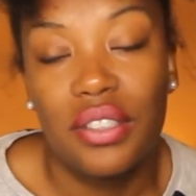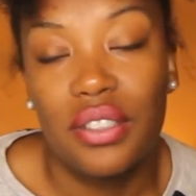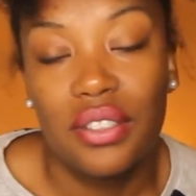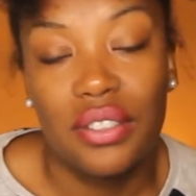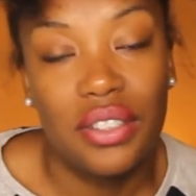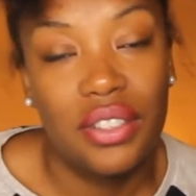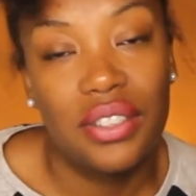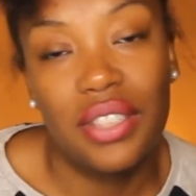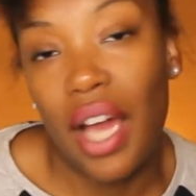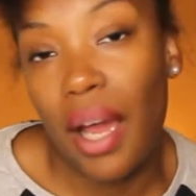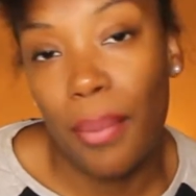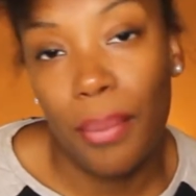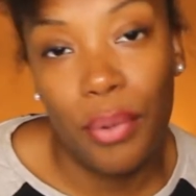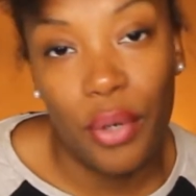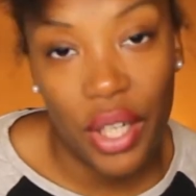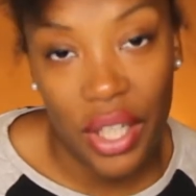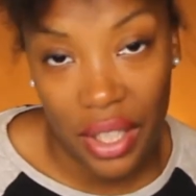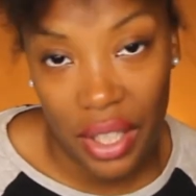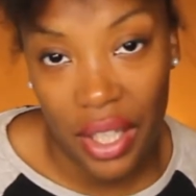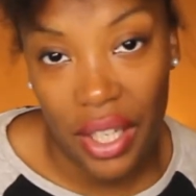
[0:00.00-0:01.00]
stop
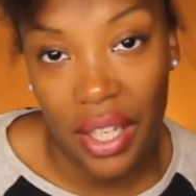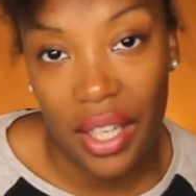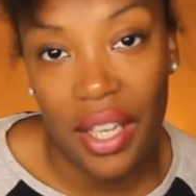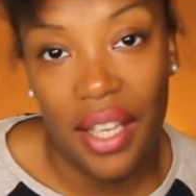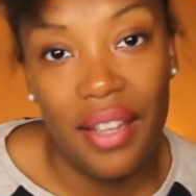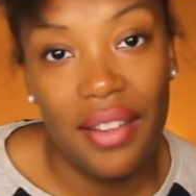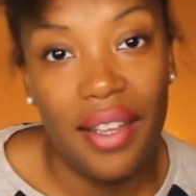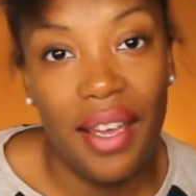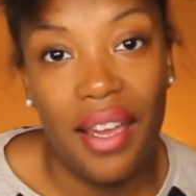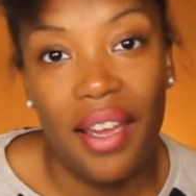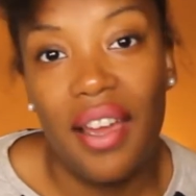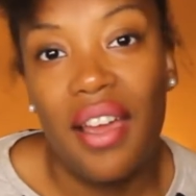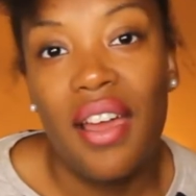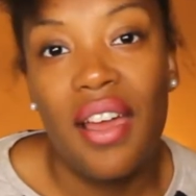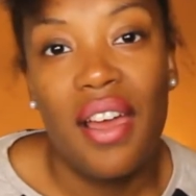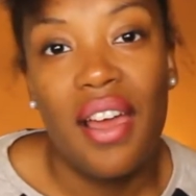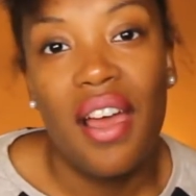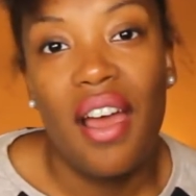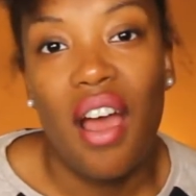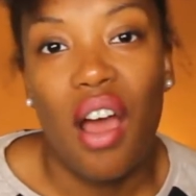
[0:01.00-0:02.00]
breaking. And that
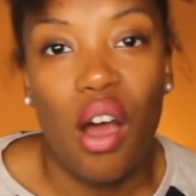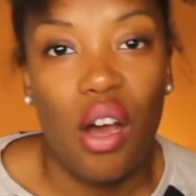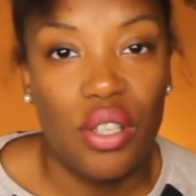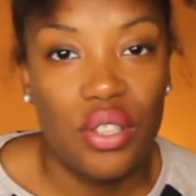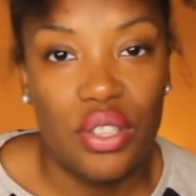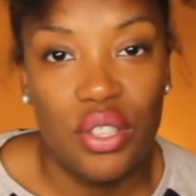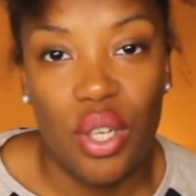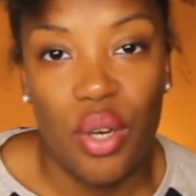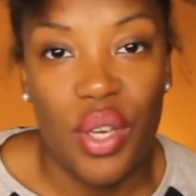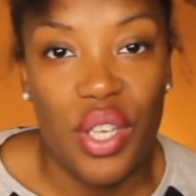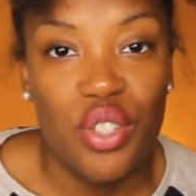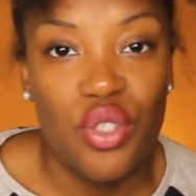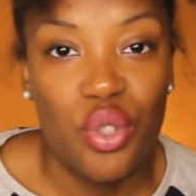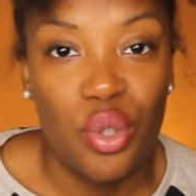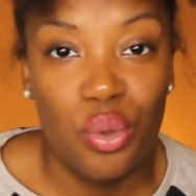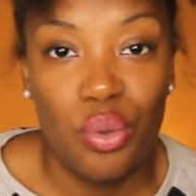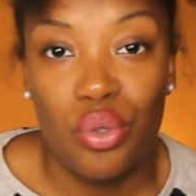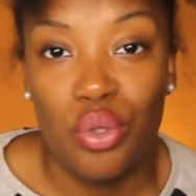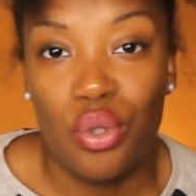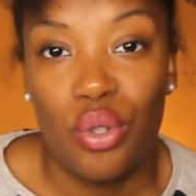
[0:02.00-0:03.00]
also is
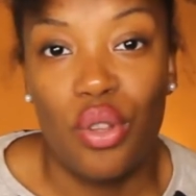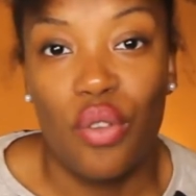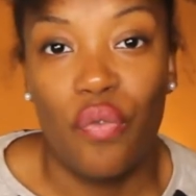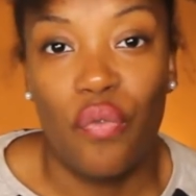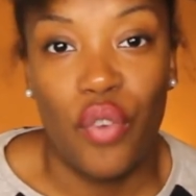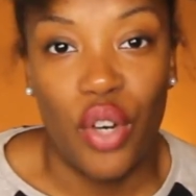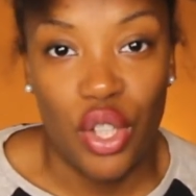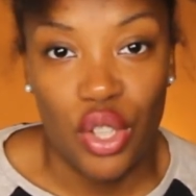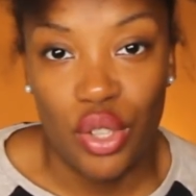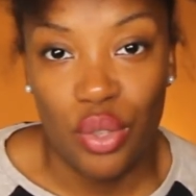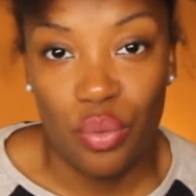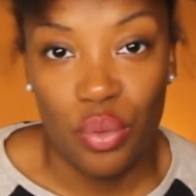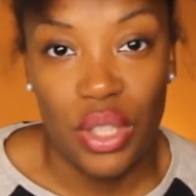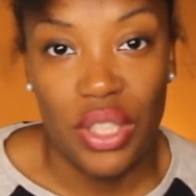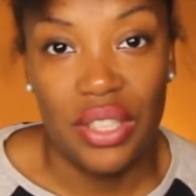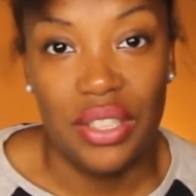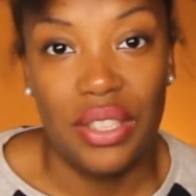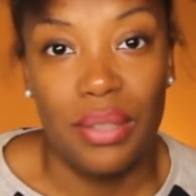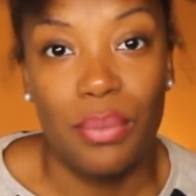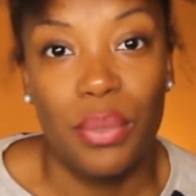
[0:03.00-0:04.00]
due to the first
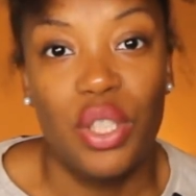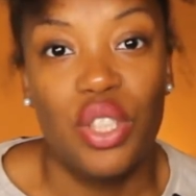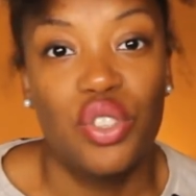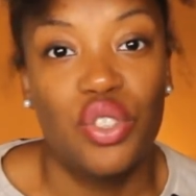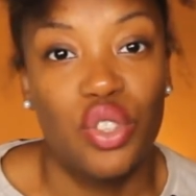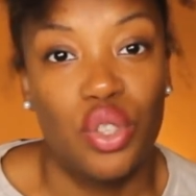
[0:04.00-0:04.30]
reason, because